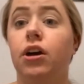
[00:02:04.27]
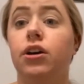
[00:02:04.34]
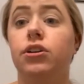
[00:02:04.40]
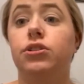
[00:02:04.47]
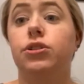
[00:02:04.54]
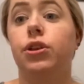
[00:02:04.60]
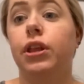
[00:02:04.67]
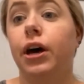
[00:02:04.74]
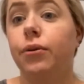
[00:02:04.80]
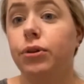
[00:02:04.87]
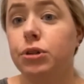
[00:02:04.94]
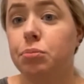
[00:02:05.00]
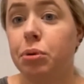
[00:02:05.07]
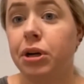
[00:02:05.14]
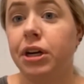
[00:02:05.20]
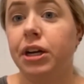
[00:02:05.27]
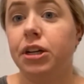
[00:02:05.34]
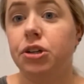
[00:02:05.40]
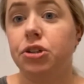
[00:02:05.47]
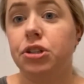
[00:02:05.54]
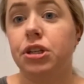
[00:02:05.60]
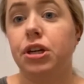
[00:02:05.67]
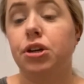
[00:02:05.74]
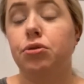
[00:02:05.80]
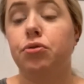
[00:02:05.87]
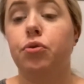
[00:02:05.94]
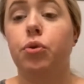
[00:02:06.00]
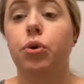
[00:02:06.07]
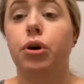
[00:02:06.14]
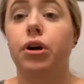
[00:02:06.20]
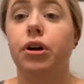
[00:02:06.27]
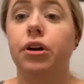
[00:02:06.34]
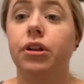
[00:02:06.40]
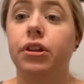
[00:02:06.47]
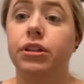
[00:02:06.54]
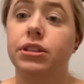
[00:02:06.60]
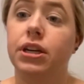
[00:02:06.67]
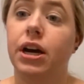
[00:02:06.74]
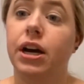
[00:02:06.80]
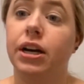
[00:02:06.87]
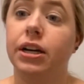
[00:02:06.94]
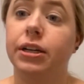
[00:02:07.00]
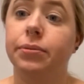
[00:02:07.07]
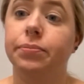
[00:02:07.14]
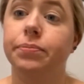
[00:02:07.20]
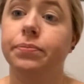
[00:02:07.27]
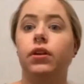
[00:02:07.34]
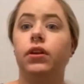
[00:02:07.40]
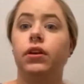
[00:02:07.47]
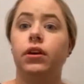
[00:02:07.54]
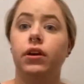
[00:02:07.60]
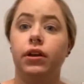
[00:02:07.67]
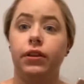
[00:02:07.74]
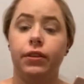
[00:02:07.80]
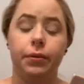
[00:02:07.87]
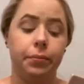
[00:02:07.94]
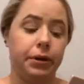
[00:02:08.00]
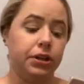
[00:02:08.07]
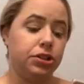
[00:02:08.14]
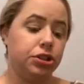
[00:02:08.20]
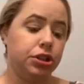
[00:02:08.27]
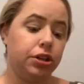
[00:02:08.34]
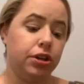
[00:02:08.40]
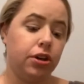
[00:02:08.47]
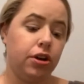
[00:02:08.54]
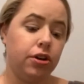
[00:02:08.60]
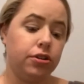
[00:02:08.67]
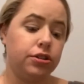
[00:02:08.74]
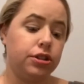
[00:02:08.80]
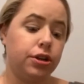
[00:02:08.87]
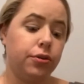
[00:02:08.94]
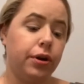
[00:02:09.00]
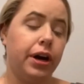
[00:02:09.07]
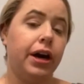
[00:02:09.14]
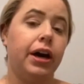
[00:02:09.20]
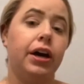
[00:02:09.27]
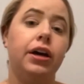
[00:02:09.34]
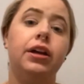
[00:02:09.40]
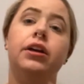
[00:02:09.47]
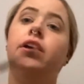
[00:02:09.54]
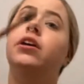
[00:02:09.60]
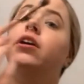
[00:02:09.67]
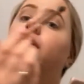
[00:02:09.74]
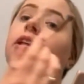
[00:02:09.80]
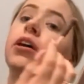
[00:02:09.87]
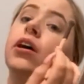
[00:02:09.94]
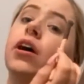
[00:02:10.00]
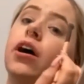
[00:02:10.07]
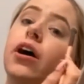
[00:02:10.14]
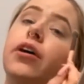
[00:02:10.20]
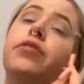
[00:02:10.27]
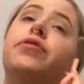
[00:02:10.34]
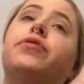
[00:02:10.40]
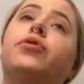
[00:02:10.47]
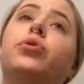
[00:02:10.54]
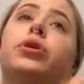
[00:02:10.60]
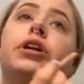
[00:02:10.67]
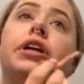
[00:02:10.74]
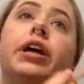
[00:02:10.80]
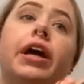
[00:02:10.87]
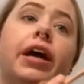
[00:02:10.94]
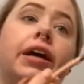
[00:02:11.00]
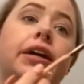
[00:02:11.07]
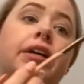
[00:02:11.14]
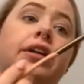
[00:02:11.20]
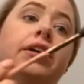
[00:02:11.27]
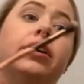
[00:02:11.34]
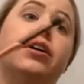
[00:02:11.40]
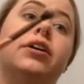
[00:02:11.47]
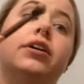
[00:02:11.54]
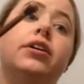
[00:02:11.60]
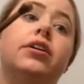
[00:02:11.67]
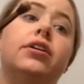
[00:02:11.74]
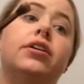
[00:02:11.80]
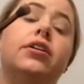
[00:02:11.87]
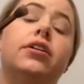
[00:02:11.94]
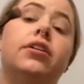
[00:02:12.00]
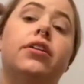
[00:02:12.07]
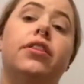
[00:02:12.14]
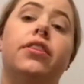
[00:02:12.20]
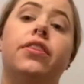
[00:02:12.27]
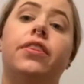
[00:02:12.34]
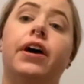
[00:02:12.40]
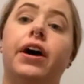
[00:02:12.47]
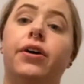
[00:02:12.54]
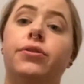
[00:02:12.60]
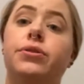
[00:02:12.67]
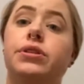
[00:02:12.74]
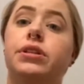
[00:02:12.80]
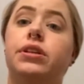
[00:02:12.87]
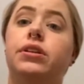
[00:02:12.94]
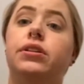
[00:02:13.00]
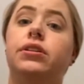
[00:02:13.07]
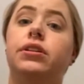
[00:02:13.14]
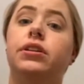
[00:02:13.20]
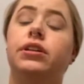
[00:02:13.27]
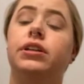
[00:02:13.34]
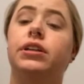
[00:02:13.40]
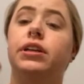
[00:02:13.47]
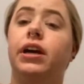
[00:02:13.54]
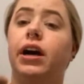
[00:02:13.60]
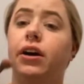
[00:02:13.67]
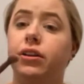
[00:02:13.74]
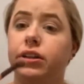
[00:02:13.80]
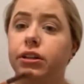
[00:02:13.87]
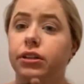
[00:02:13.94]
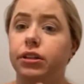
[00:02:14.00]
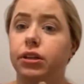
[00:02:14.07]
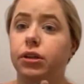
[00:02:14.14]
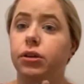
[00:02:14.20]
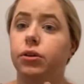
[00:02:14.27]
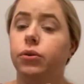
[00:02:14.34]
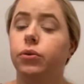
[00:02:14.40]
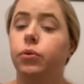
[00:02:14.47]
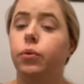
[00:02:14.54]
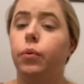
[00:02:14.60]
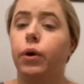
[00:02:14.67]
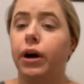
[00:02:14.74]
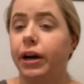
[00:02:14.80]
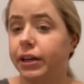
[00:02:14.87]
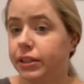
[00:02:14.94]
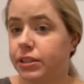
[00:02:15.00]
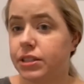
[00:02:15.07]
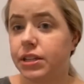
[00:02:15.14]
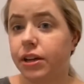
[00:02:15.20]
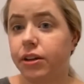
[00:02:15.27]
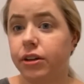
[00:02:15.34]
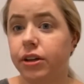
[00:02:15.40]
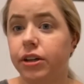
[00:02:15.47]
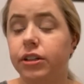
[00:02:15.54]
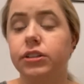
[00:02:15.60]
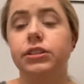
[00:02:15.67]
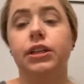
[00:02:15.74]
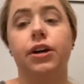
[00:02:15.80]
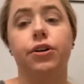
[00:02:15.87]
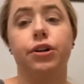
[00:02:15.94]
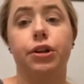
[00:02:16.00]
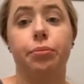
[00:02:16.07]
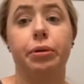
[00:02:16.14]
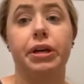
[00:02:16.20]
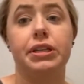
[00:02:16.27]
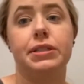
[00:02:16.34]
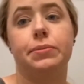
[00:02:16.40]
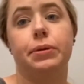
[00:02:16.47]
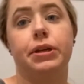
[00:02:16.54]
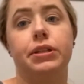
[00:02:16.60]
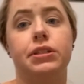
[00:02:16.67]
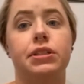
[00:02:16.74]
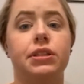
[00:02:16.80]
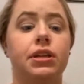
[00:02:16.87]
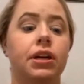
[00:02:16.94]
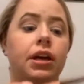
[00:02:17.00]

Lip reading: So that was pretty interesting for the time. The mansion also had a 48,000 gallon wine cellar down in the basement.